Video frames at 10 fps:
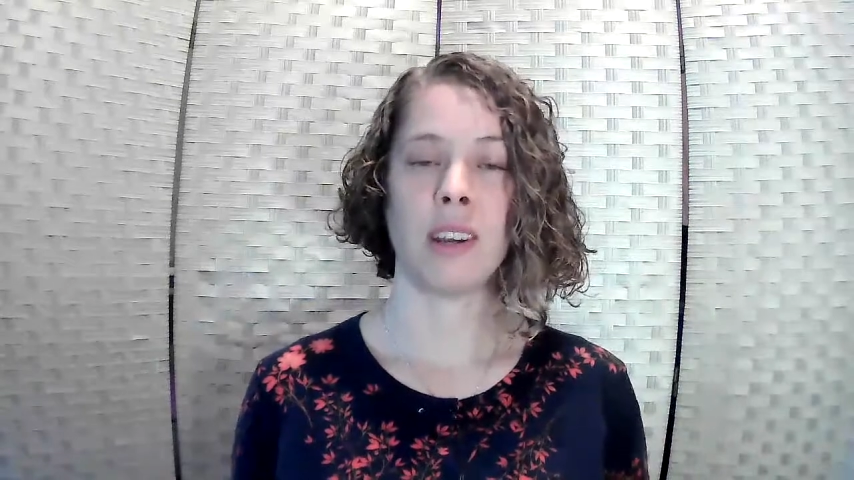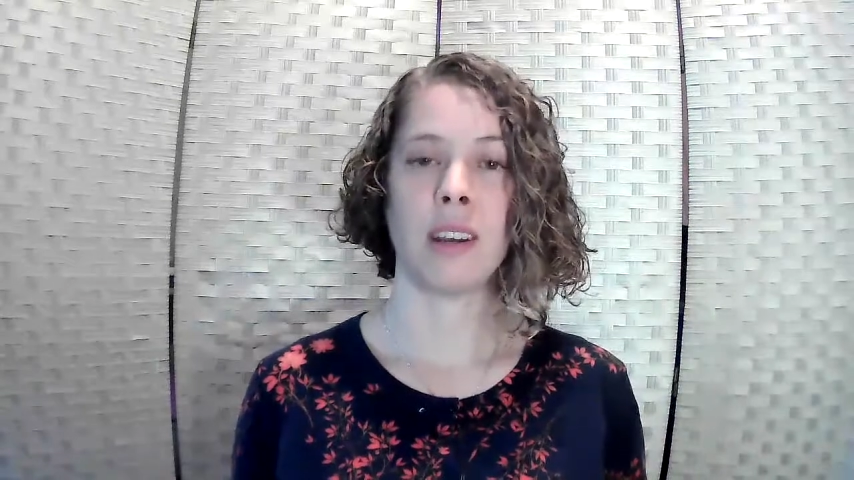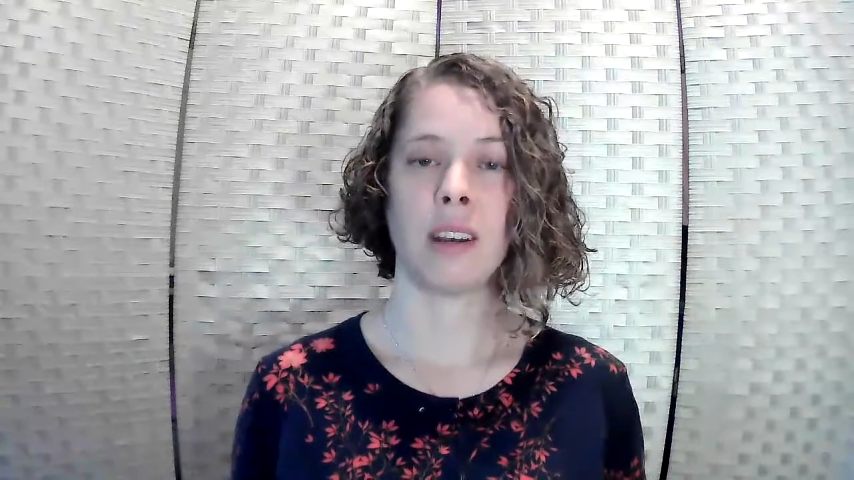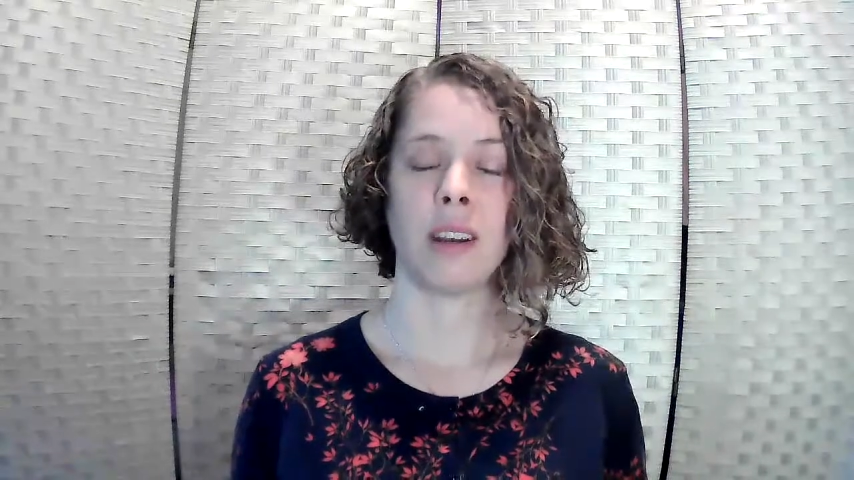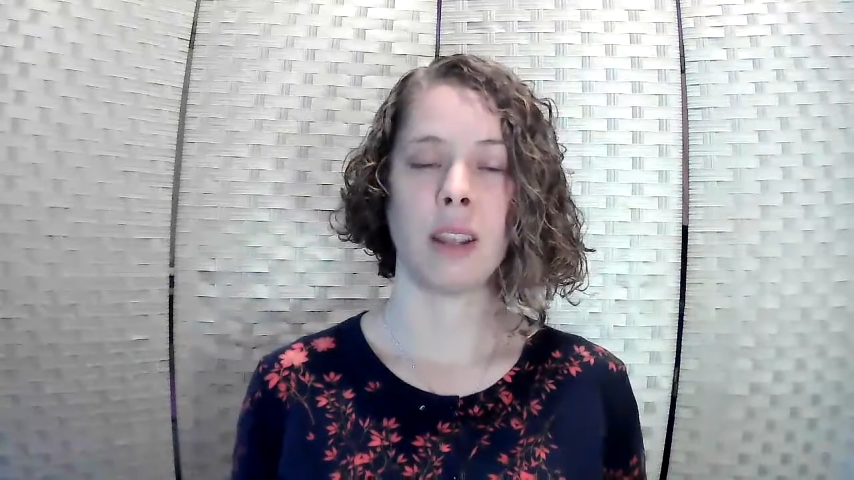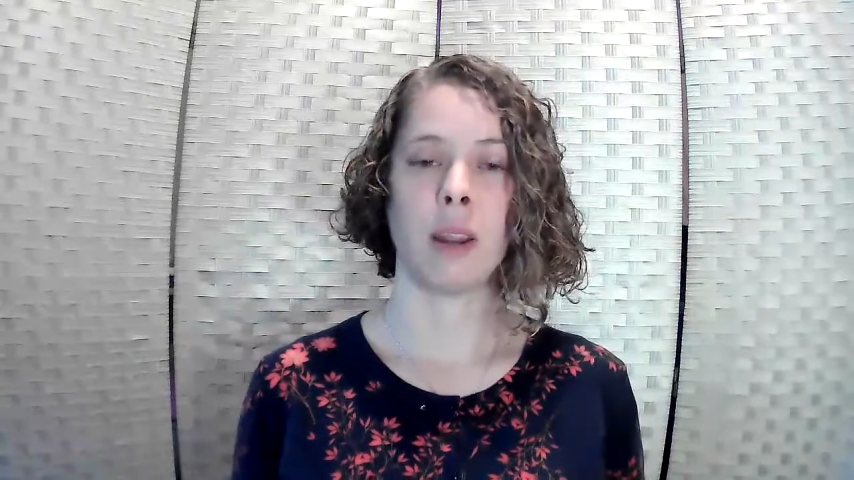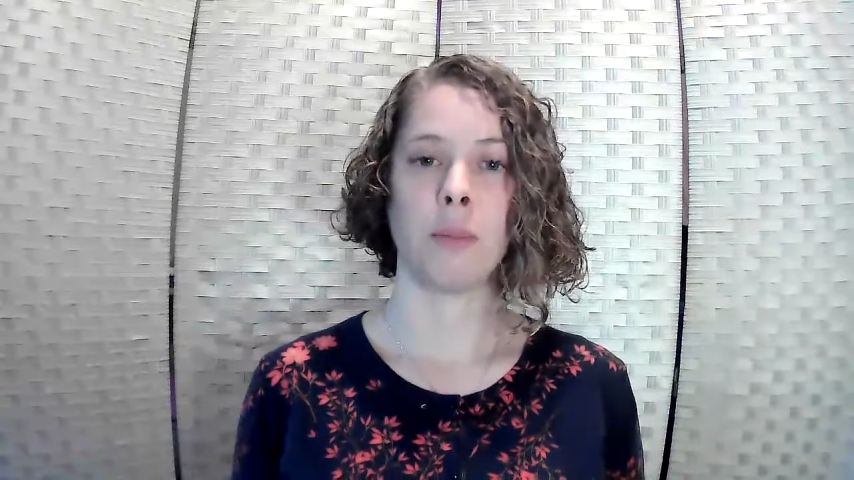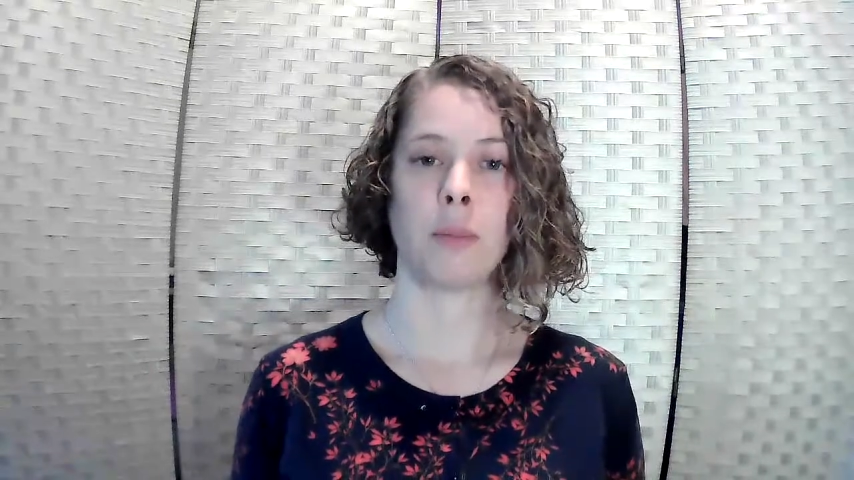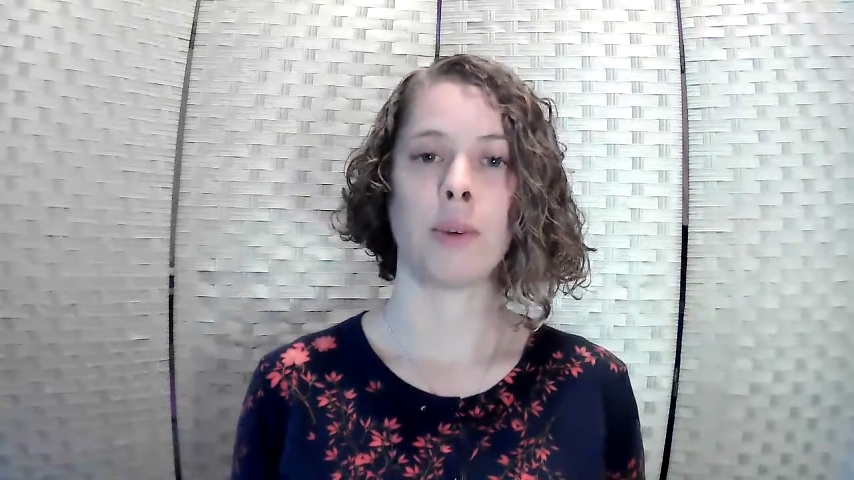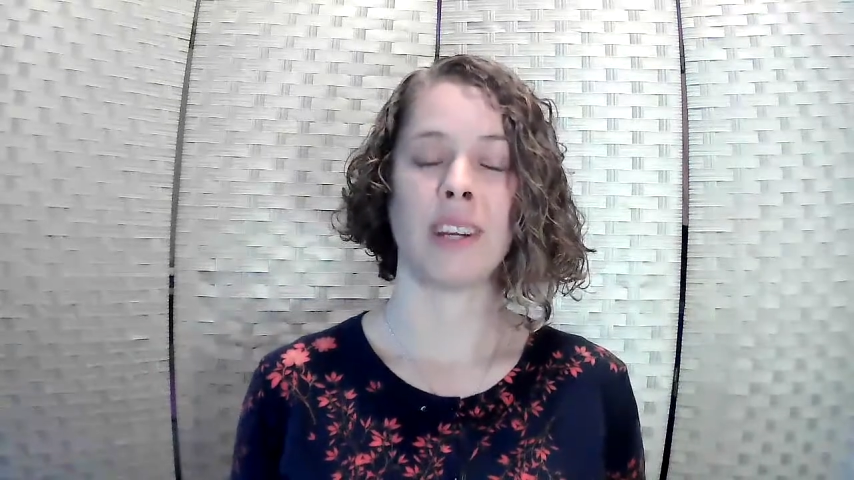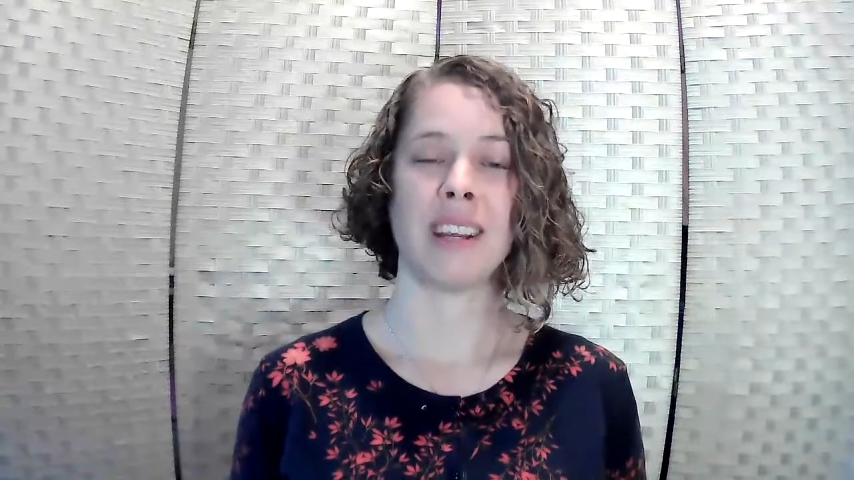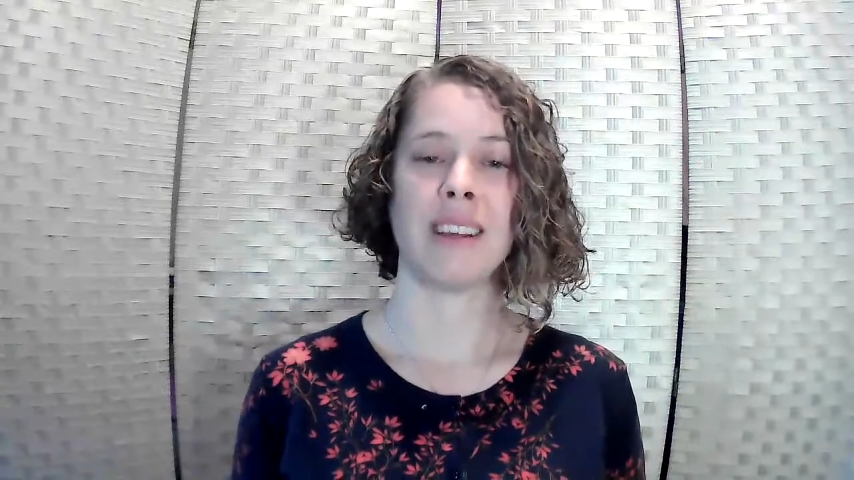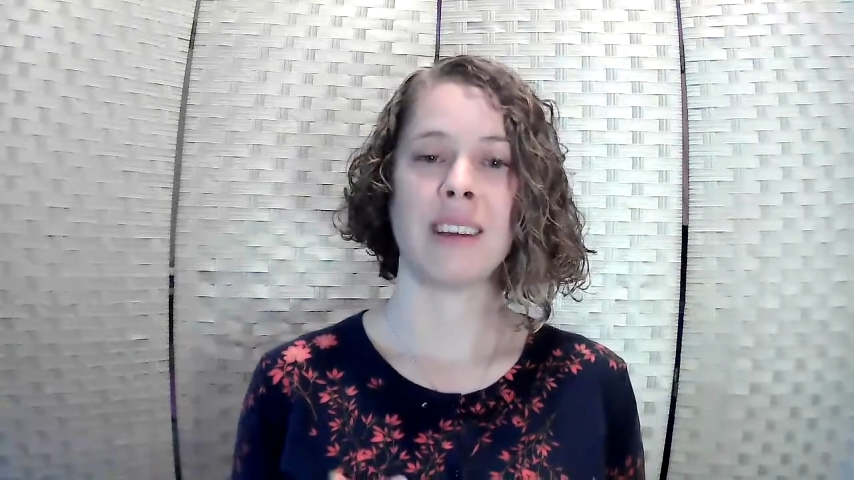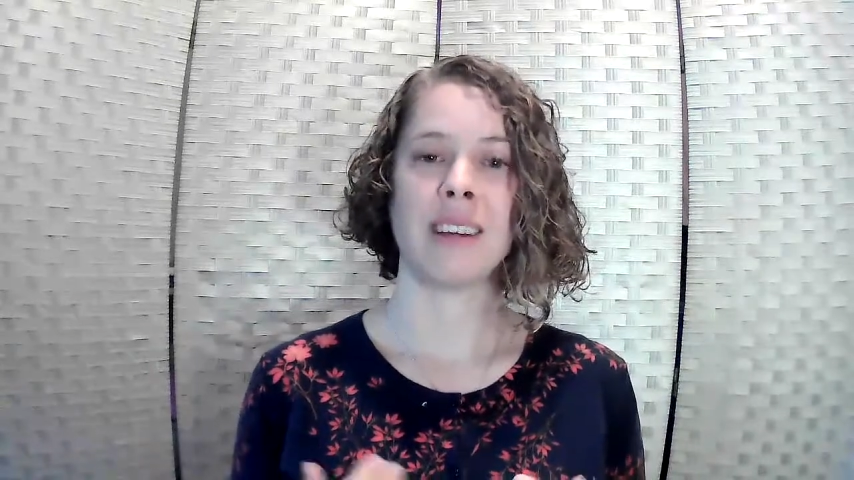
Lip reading: and I'm pretty